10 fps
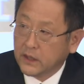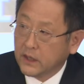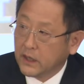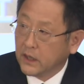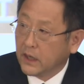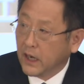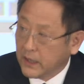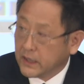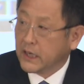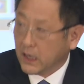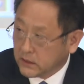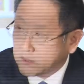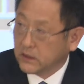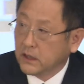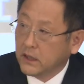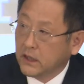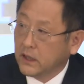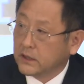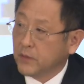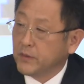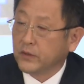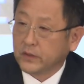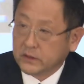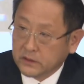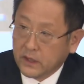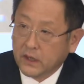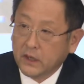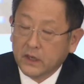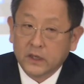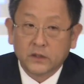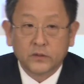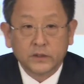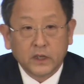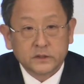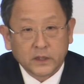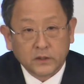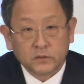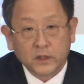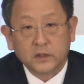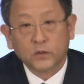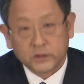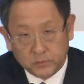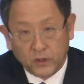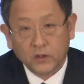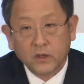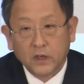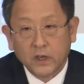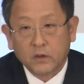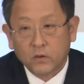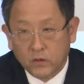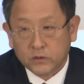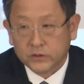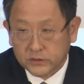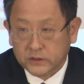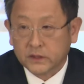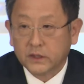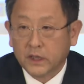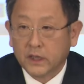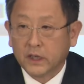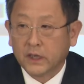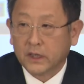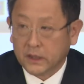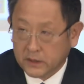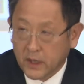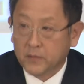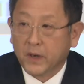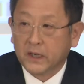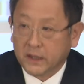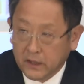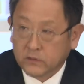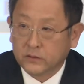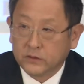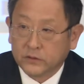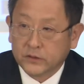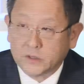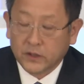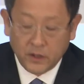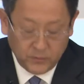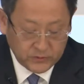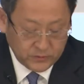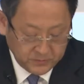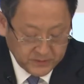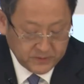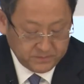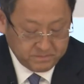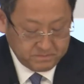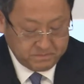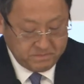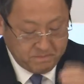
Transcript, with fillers: For our sustained growth, we would like to strengthen further our competitiveness, and also we would be making proactive investments so that uh, we can